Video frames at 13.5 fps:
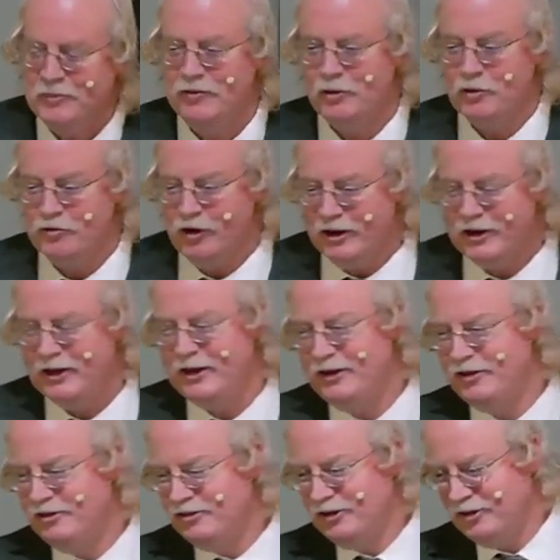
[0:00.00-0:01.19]
of nirvana
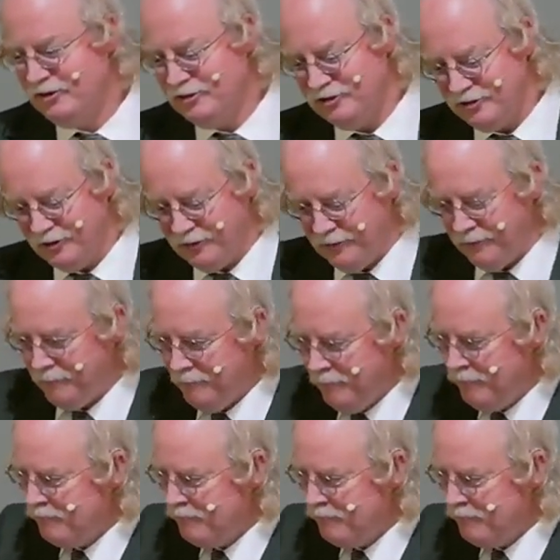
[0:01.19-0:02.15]
is, is um,